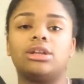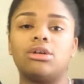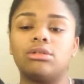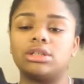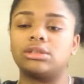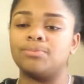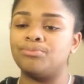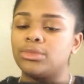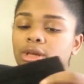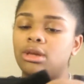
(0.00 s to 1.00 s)
I know because
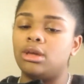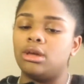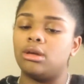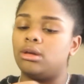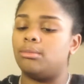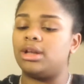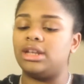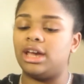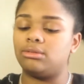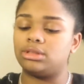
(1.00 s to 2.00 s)
my
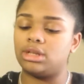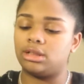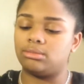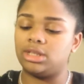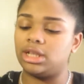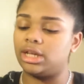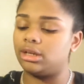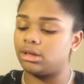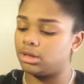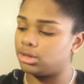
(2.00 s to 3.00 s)
dad was telling me
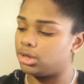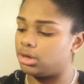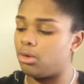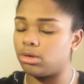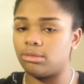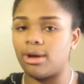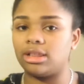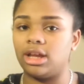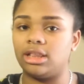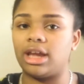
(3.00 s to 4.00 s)
like you're gonna order my
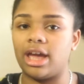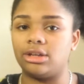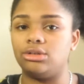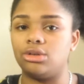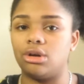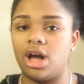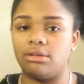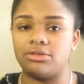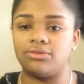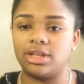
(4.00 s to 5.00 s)
online. Like how do you know
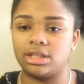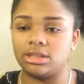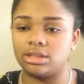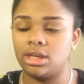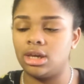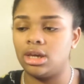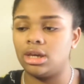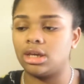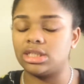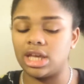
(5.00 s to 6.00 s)
how it fits?
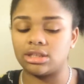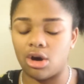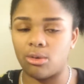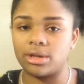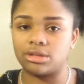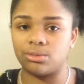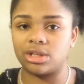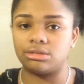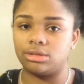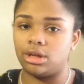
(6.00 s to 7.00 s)
Because that's always the
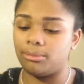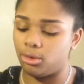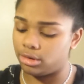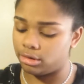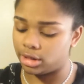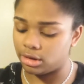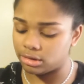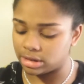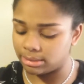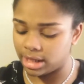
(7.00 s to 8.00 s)
risk when I'm ordering
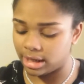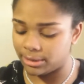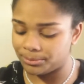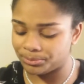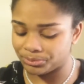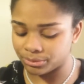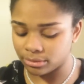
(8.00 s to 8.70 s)
clothes online.